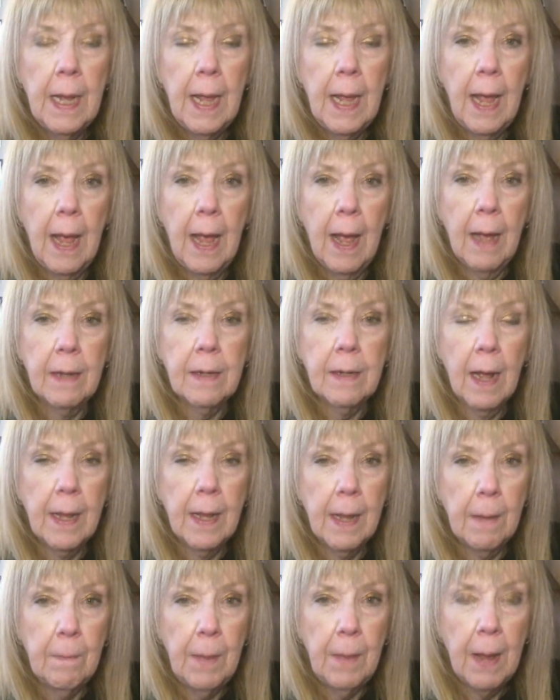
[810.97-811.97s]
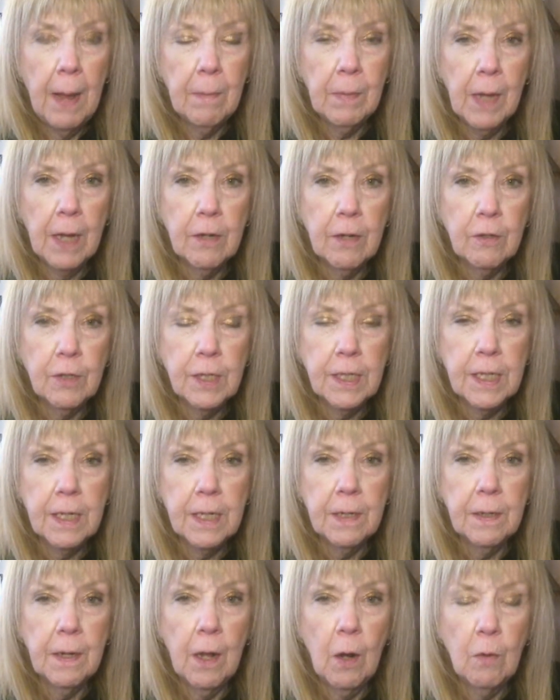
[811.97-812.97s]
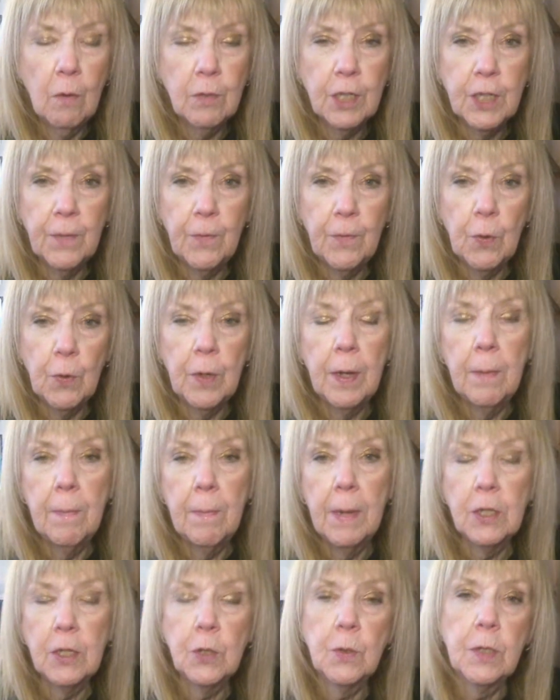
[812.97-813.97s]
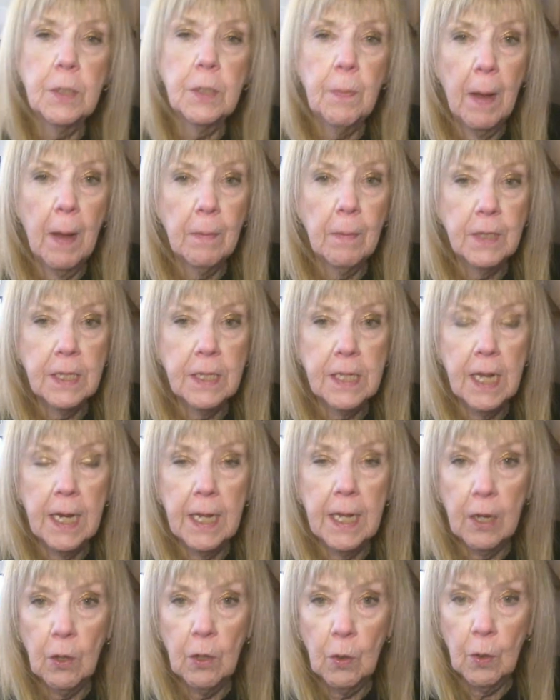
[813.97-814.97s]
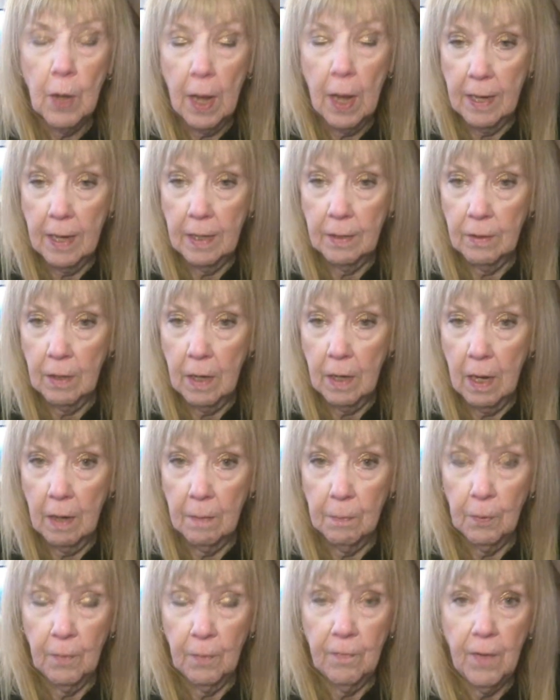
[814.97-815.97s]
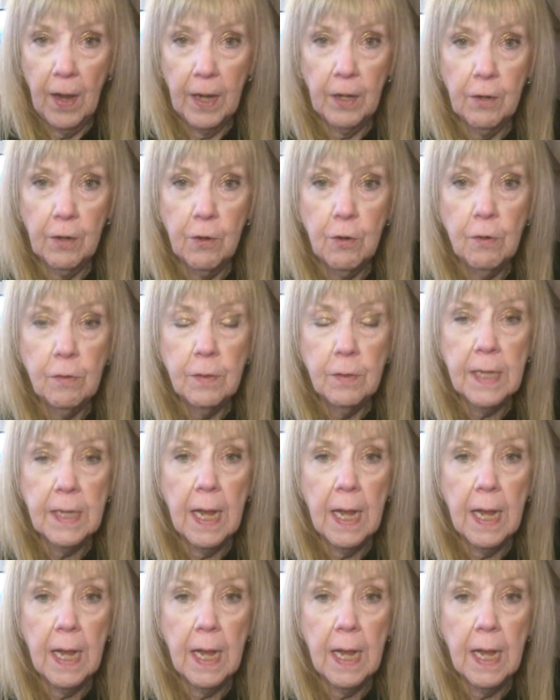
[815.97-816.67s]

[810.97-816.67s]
And I am Pam Gunderson, host of You Ministries Bible Study and, and uh, Prophetic News.